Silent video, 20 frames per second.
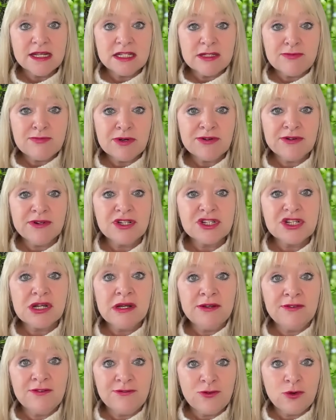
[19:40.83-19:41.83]
Spiritual
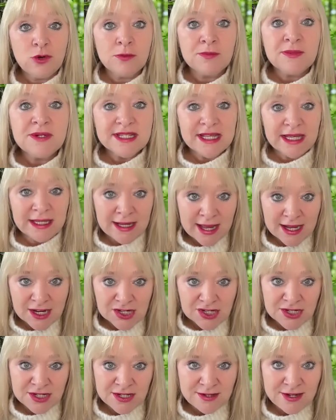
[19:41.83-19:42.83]
Informers
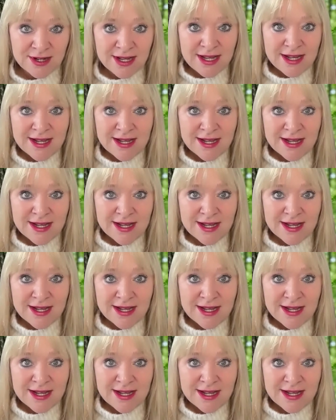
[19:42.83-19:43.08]
Connection.